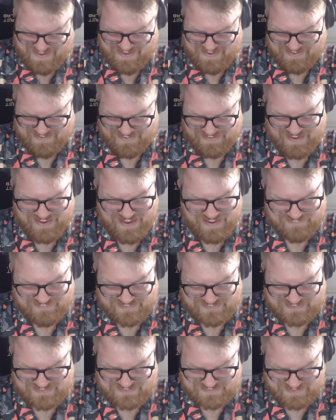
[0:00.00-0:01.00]
Yeah, it was
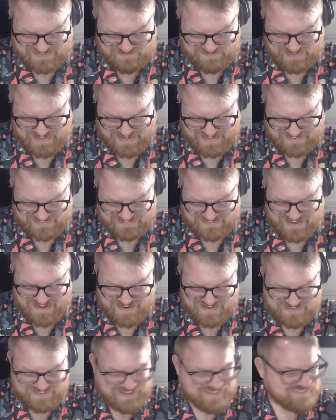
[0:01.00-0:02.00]
just some like
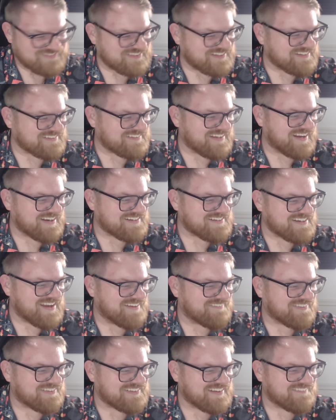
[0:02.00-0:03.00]
knockoff TikTok
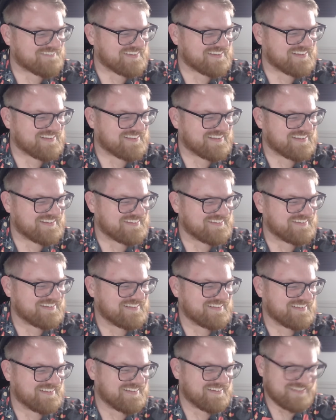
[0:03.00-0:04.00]
shop or something. And then
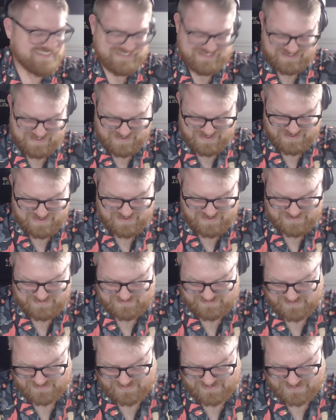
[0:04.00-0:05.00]

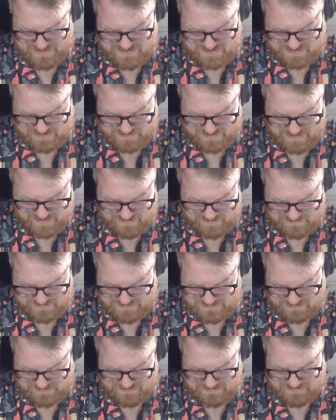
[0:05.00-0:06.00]
they got shut down.
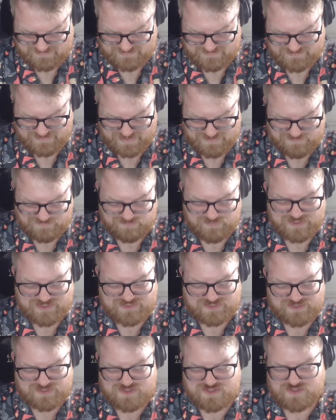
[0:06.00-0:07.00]
So I went
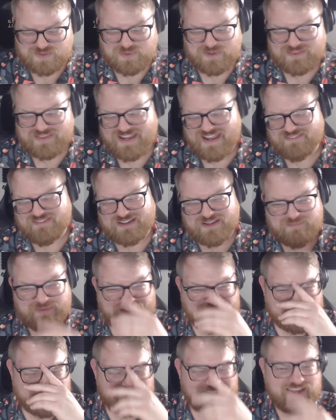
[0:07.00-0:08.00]
to their store and they have like a
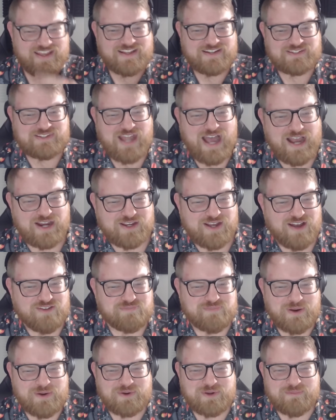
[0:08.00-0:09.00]
bunch of knockoff
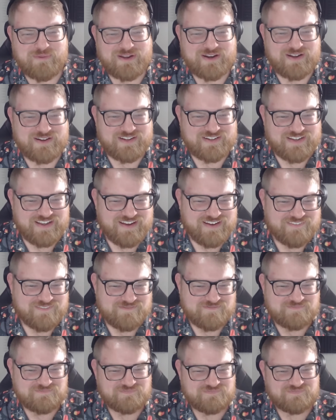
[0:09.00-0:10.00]
Pokemon on it now.
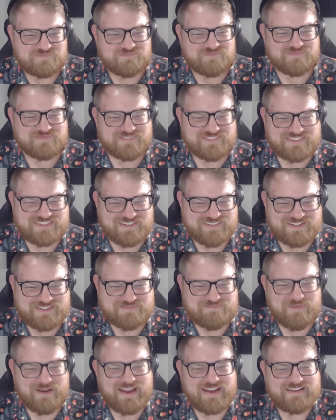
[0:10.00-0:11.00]
So it's
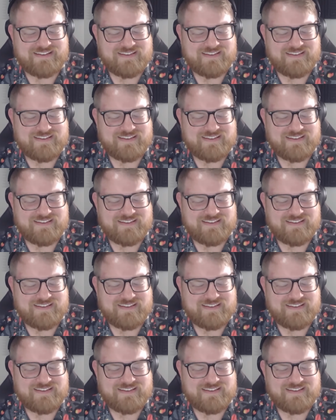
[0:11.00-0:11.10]
better.